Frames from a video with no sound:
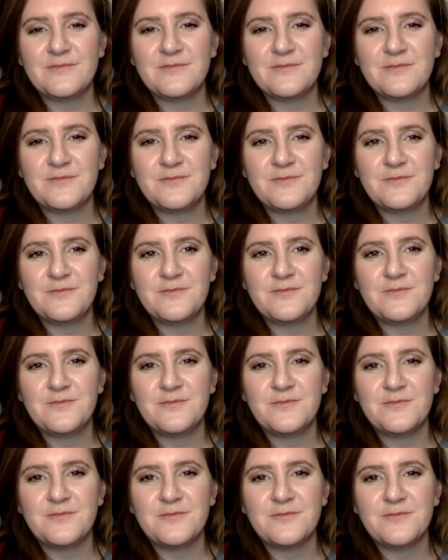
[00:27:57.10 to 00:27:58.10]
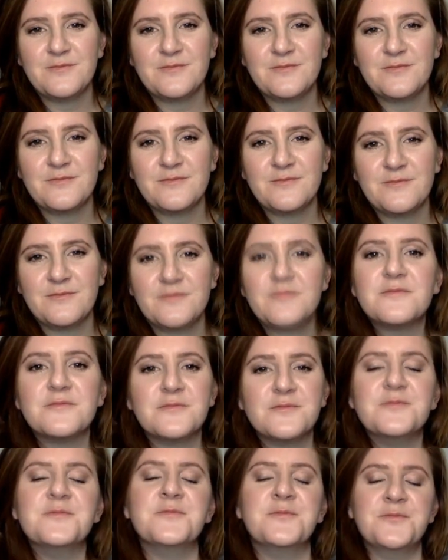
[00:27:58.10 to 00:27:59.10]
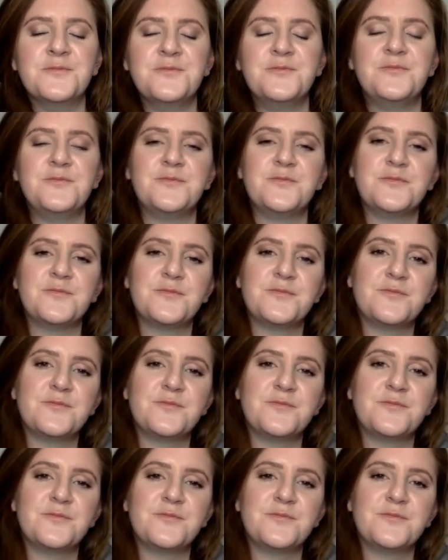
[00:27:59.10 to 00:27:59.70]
This person isn't speaking.